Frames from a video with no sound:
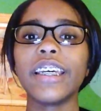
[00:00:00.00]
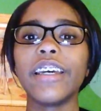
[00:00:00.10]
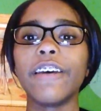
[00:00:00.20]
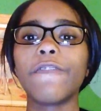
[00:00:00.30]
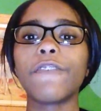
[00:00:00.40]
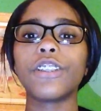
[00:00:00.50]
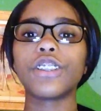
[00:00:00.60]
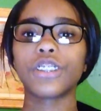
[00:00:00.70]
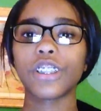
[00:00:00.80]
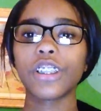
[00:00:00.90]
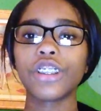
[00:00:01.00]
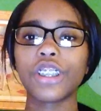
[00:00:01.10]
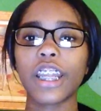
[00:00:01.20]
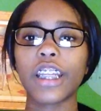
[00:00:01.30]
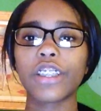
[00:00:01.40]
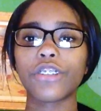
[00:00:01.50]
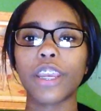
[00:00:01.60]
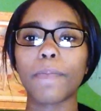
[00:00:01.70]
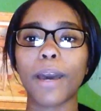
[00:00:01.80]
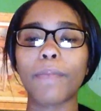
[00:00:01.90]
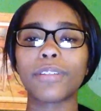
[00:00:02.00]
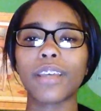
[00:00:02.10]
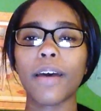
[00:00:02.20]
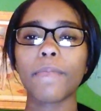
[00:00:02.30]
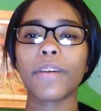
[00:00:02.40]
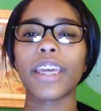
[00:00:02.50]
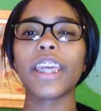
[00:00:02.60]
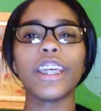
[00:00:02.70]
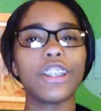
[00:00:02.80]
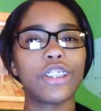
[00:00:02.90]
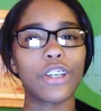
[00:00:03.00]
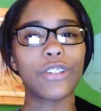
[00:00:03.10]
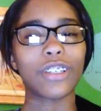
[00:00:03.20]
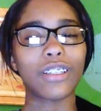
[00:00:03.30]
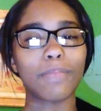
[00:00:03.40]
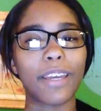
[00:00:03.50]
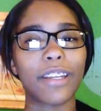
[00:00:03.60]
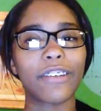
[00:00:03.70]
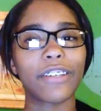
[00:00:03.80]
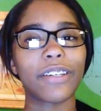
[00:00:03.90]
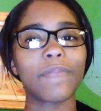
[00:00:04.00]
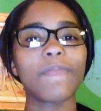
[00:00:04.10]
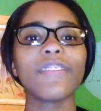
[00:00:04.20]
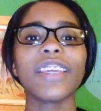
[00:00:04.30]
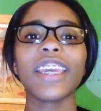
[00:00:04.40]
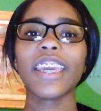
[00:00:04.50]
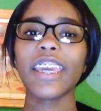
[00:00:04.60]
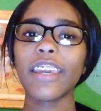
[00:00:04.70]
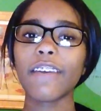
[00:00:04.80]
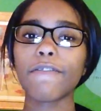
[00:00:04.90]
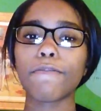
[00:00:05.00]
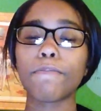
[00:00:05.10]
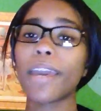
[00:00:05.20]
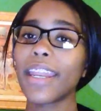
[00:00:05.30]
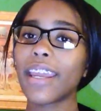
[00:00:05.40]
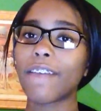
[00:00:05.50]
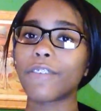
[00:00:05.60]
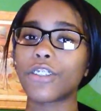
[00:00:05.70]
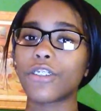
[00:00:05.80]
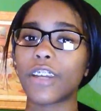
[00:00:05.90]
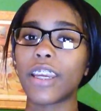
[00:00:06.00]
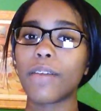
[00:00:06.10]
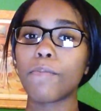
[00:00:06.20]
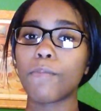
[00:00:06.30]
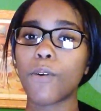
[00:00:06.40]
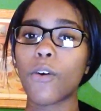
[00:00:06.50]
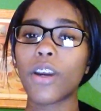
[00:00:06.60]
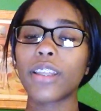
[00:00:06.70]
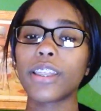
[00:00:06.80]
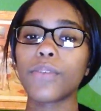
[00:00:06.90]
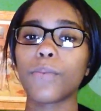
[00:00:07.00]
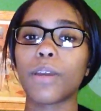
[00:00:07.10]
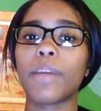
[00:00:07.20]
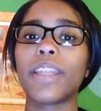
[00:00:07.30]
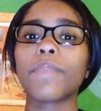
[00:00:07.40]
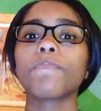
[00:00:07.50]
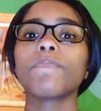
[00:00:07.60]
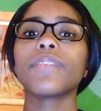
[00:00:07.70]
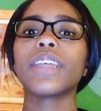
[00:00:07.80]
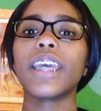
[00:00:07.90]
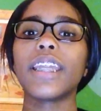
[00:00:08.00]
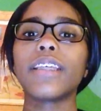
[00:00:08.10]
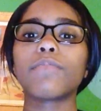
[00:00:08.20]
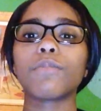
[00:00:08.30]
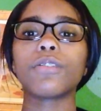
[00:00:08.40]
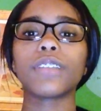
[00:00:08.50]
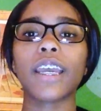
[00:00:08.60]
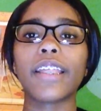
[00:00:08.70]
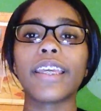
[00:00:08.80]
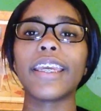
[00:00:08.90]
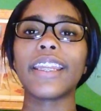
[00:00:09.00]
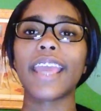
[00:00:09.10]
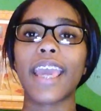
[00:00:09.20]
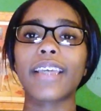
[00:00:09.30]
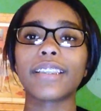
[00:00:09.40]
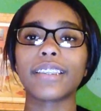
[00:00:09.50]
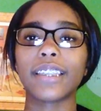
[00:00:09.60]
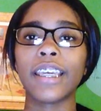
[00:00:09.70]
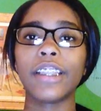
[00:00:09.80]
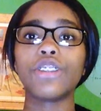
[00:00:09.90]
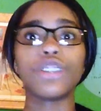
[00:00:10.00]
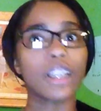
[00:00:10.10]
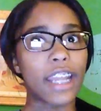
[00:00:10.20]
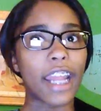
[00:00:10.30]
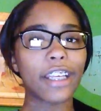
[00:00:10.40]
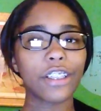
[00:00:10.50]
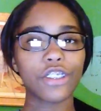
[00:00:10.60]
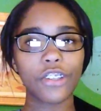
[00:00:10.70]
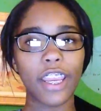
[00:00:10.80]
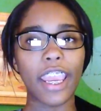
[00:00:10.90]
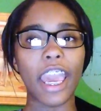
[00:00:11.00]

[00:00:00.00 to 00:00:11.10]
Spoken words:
if a certain genetic trait pops up, it shows on the pedigree. If men have a trait more than women, it is most likely an X-linked genetic trait.